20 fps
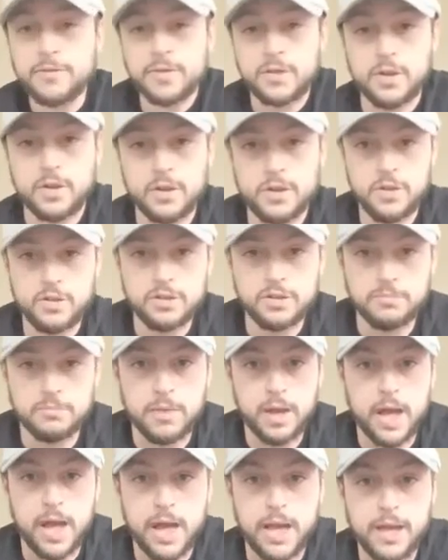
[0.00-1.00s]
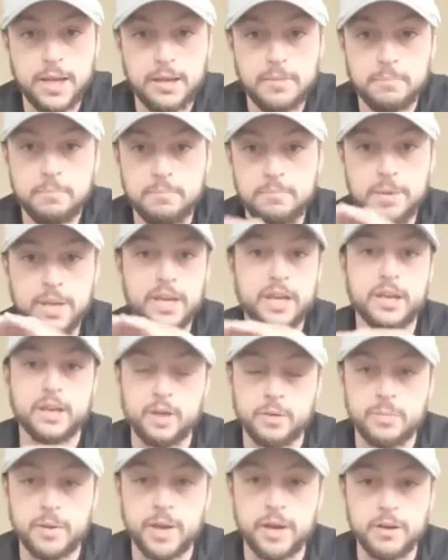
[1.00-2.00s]
started using my big
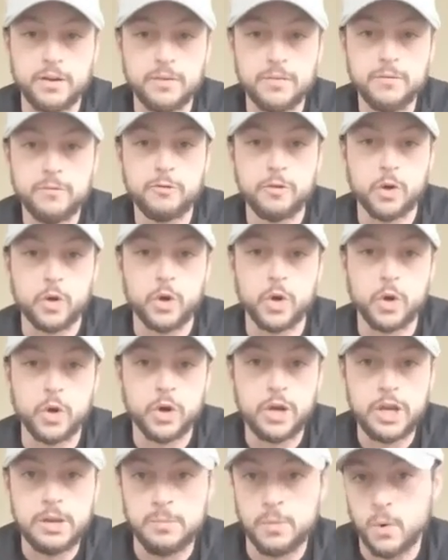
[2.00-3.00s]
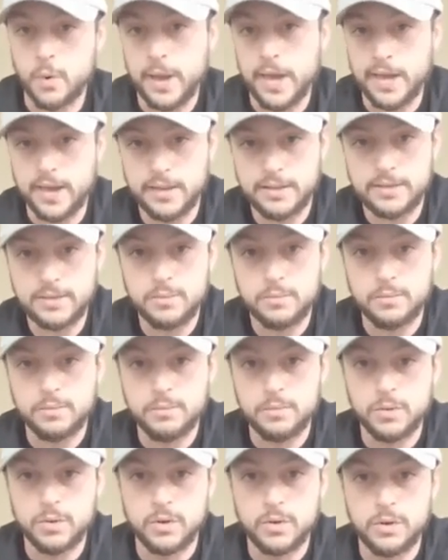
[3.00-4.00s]
incubator for her emu eggs.
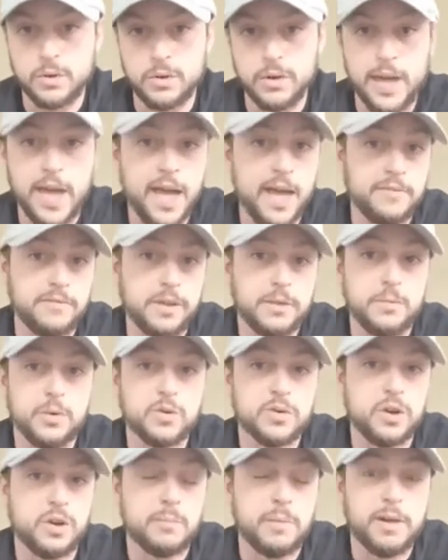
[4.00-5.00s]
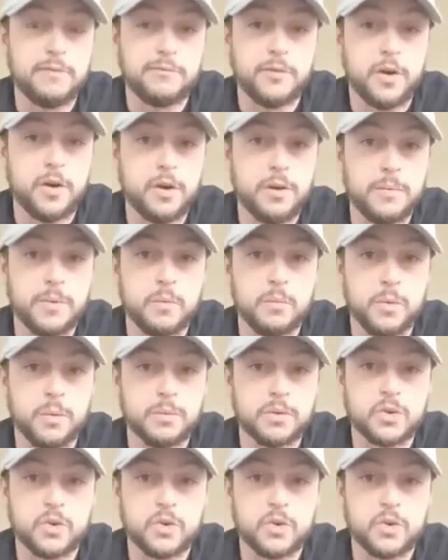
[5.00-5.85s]
We have emus on my farm, and we were